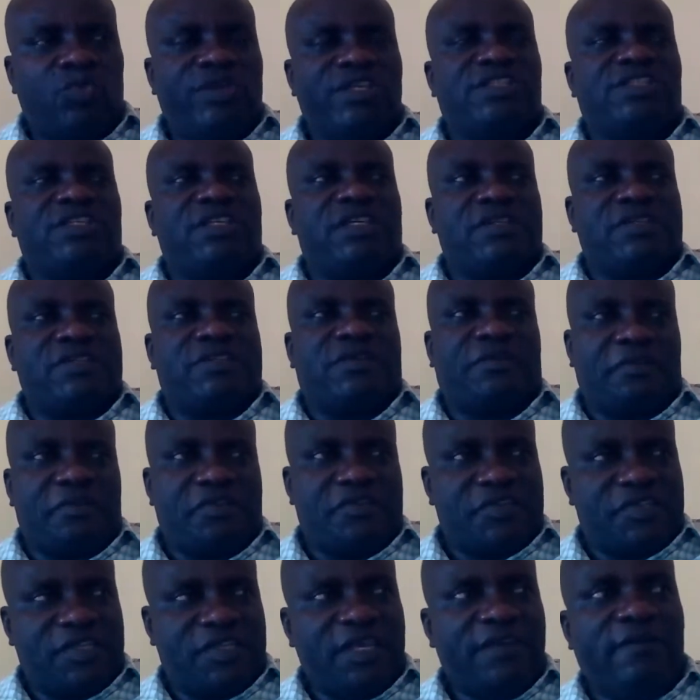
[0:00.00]
which is
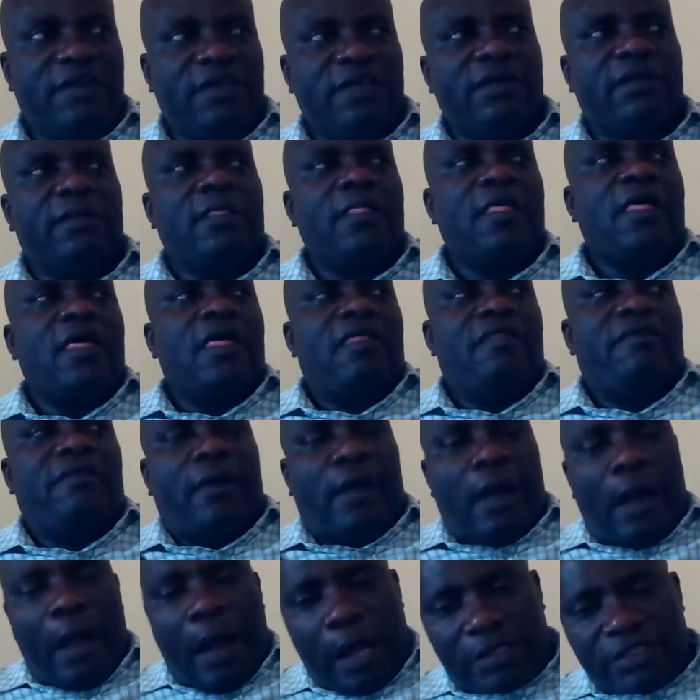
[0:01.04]
receiving the
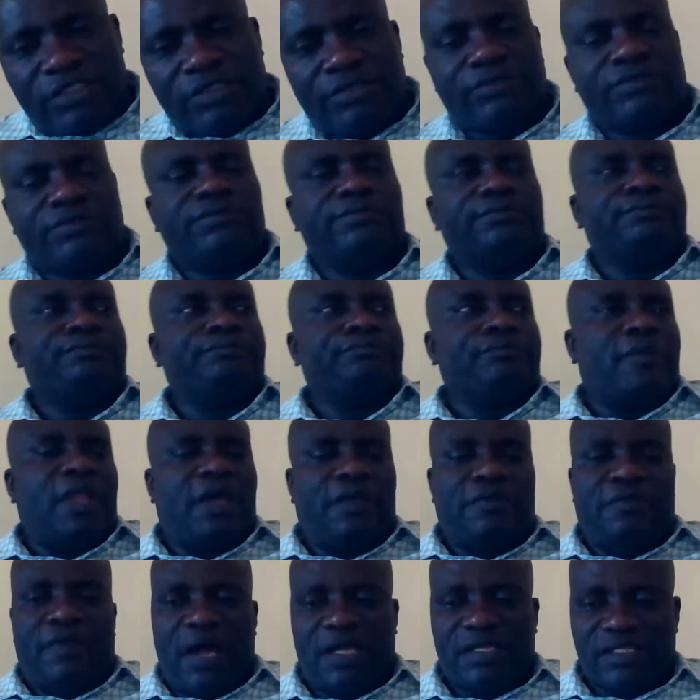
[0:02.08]
action,
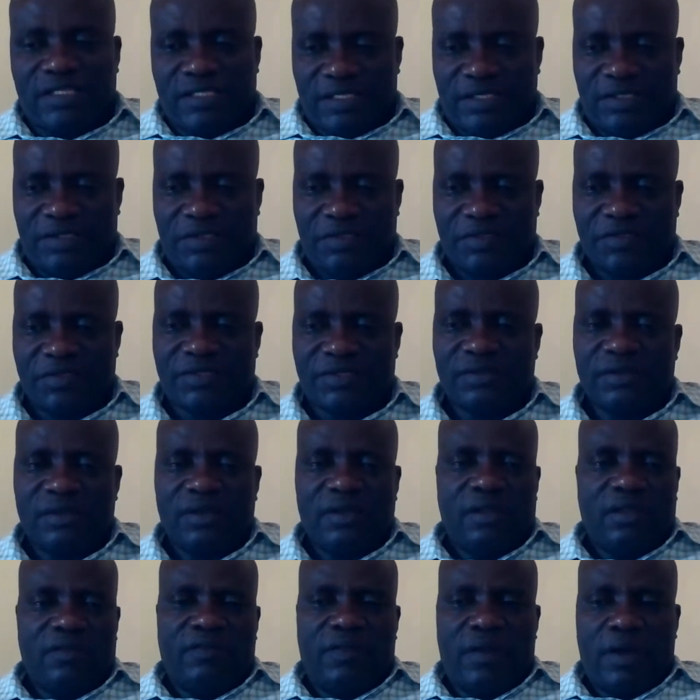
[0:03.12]
that is
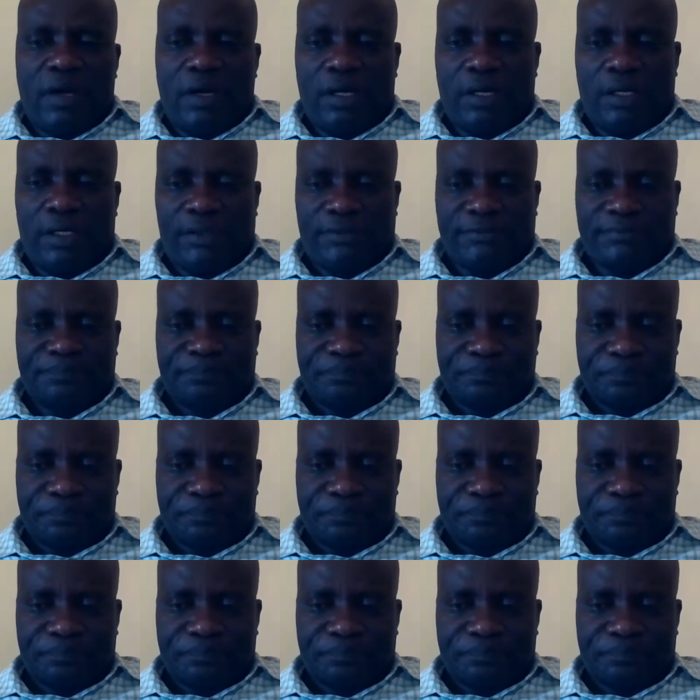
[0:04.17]
the